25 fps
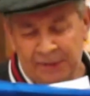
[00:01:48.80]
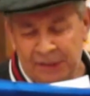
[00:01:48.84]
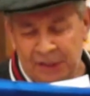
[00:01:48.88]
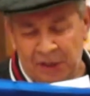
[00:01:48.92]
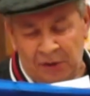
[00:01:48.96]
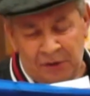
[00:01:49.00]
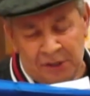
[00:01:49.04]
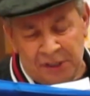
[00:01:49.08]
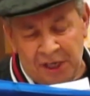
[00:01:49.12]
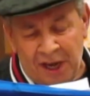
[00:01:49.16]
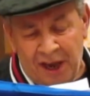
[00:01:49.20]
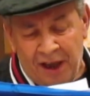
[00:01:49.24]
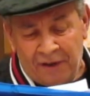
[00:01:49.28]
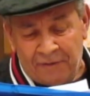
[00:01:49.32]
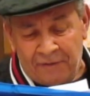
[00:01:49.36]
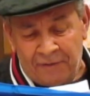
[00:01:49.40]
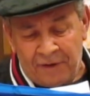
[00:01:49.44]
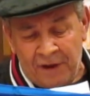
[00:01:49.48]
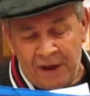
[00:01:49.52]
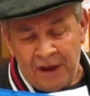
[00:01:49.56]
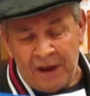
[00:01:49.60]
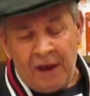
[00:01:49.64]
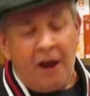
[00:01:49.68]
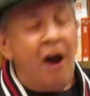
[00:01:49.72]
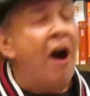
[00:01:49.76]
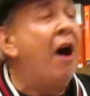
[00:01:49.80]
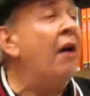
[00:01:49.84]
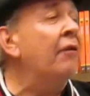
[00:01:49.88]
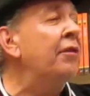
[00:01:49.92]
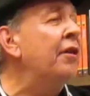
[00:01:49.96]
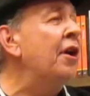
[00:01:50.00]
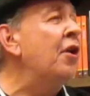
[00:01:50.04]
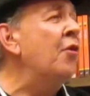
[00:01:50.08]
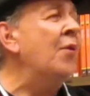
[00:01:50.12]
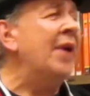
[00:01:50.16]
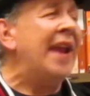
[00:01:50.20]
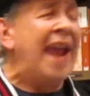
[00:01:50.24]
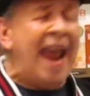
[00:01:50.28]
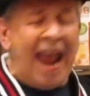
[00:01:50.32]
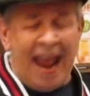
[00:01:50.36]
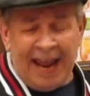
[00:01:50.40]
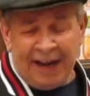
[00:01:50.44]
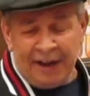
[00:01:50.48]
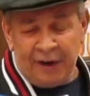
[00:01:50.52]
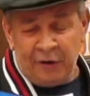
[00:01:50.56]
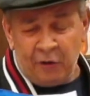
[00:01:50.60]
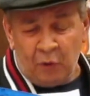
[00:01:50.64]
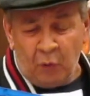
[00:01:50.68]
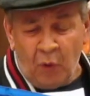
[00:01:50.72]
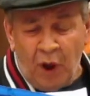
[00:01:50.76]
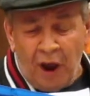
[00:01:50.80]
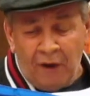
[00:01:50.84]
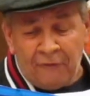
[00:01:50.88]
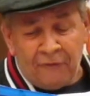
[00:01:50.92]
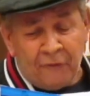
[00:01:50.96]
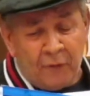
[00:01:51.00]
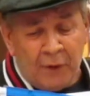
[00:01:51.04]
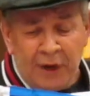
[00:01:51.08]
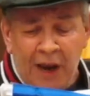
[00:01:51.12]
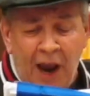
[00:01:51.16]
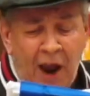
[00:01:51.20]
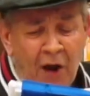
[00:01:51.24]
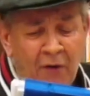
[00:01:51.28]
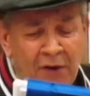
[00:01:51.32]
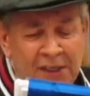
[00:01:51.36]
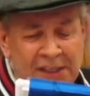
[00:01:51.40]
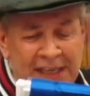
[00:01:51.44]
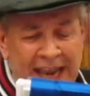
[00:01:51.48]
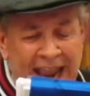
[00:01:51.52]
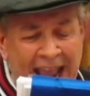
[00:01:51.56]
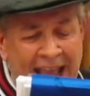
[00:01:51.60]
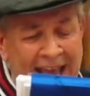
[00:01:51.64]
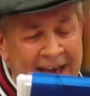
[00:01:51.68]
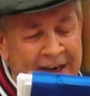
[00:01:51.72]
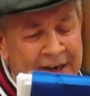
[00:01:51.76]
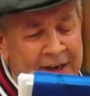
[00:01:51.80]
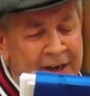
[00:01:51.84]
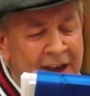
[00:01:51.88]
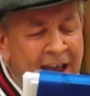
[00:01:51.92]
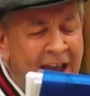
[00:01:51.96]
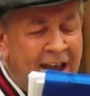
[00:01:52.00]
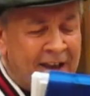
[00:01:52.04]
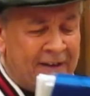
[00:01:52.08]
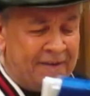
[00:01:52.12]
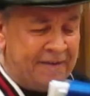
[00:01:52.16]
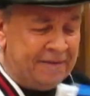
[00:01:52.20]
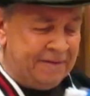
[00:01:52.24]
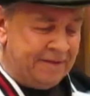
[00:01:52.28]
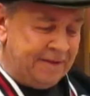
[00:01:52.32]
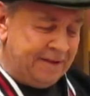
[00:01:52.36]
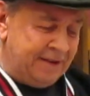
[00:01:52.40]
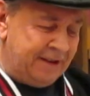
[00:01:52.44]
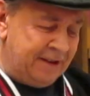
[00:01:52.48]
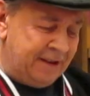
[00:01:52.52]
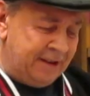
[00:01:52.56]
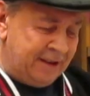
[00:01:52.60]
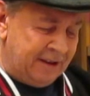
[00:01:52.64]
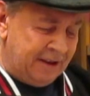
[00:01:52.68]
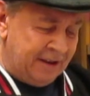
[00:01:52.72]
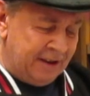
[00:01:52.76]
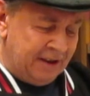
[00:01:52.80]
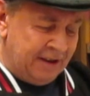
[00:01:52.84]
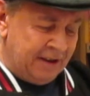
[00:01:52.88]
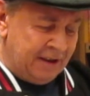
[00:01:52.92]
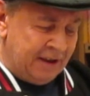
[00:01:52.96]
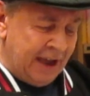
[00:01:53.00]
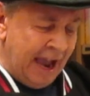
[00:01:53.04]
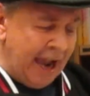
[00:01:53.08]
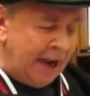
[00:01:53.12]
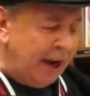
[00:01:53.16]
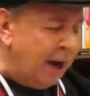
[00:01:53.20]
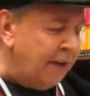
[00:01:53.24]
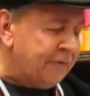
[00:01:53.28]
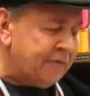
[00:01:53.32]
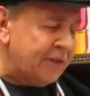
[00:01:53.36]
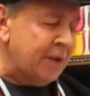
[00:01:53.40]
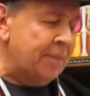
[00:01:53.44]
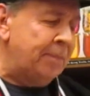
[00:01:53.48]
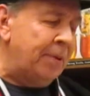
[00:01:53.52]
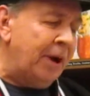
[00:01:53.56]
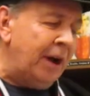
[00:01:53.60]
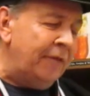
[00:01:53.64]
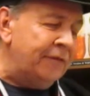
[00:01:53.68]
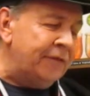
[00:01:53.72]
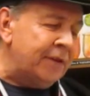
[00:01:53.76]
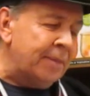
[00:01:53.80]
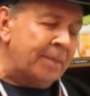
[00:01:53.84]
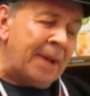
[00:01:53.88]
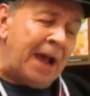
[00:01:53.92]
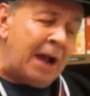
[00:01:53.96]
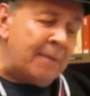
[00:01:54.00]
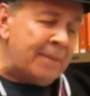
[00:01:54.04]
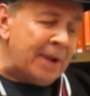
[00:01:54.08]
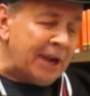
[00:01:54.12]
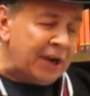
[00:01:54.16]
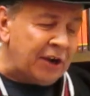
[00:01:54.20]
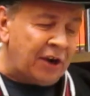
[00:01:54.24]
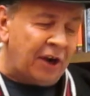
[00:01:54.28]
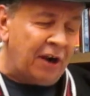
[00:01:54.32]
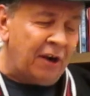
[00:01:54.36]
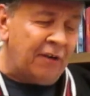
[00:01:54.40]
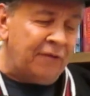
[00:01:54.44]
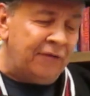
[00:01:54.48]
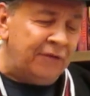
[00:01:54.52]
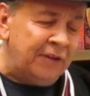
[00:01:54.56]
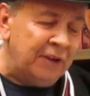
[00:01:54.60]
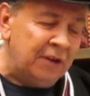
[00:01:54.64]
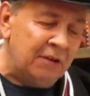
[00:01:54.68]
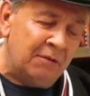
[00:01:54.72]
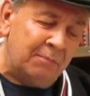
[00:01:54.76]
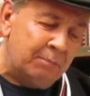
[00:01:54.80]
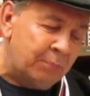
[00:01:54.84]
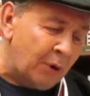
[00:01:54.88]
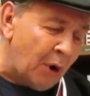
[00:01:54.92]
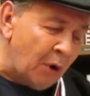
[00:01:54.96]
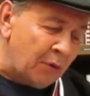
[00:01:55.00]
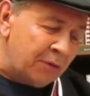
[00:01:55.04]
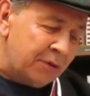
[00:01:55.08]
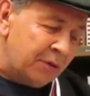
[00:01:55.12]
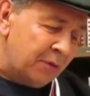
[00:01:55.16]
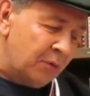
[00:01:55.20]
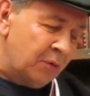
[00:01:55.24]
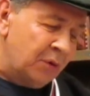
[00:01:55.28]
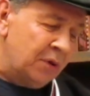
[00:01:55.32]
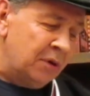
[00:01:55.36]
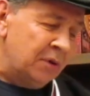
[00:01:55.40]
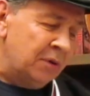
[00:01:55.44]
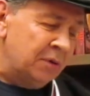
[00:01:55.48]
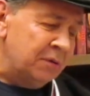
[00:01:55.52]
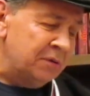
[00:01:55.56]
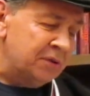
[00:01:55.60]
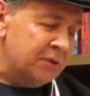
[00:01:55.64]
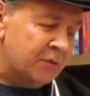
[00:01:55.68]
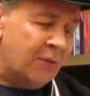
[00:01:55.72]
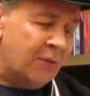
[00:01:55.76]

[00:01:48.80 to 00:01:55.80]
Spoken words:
so tough. Although we had it rough, we always had enough. I huffed and puffed about my curfew, broke the rules,